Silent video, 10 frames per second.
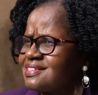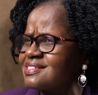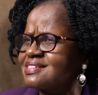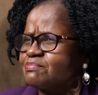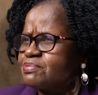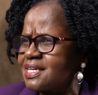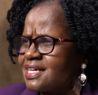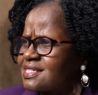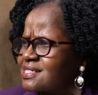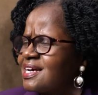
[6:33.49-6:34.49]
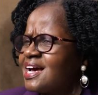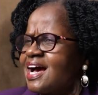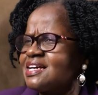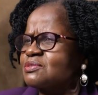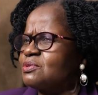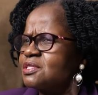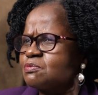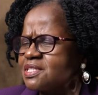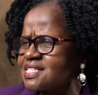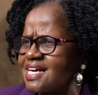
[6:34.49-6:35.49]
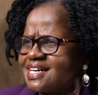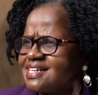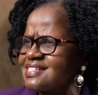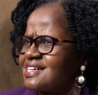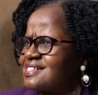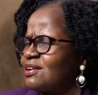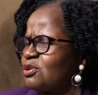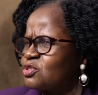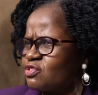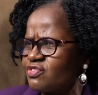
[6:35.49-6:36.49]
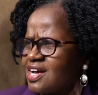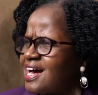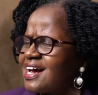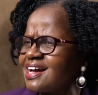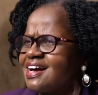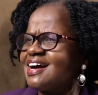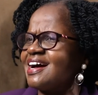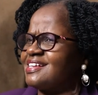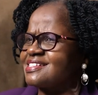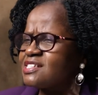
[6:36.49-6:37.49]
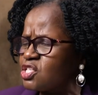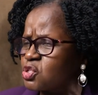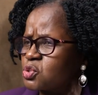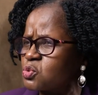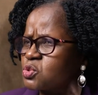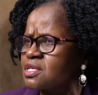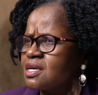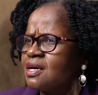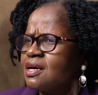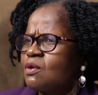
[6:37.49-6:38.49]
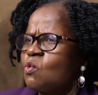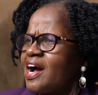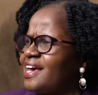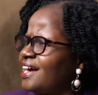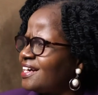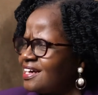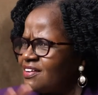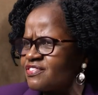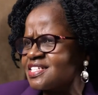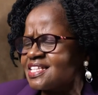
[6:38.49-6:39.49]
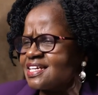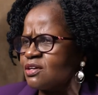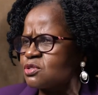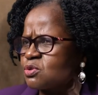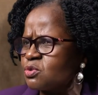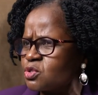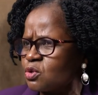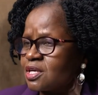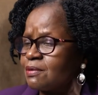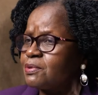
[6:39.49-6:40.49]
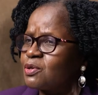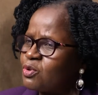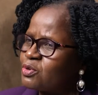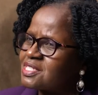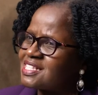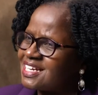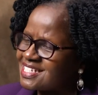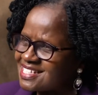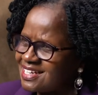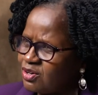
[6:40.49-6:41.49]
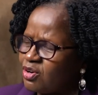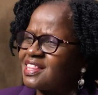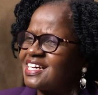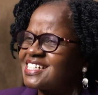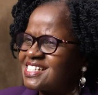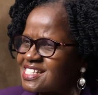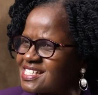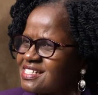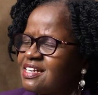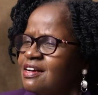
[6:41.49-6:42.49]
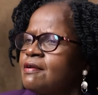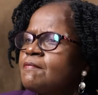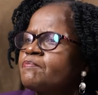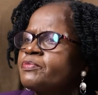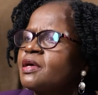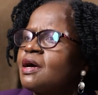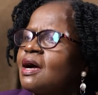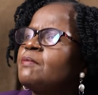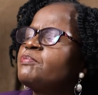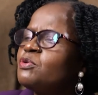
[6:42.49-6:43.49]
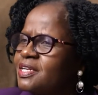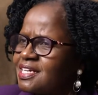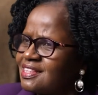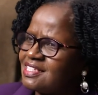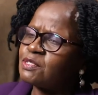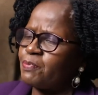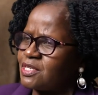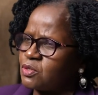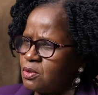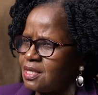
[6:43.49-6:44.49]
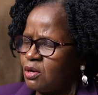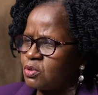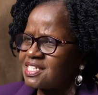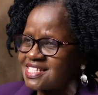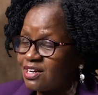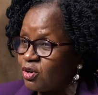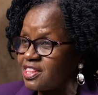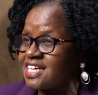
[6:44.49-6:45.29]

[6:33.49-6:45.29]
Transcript: is depressed, has got bitterness, has a lot of anger, has issues. Why and everything else looks okay? Because there is a law that is still pulling this person down. There's a law